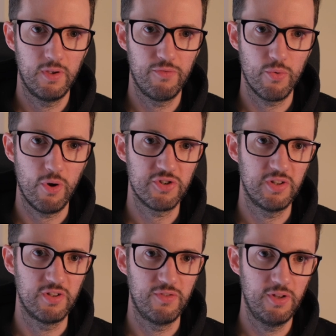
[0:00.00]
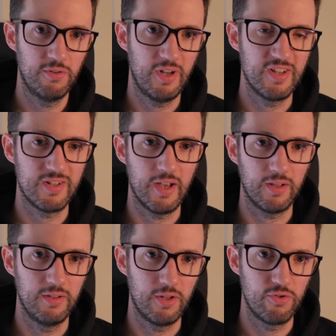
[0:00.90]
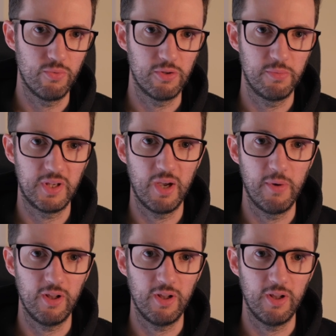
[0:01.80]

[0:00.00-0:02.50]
you're watching this video, then it's likely that you want to become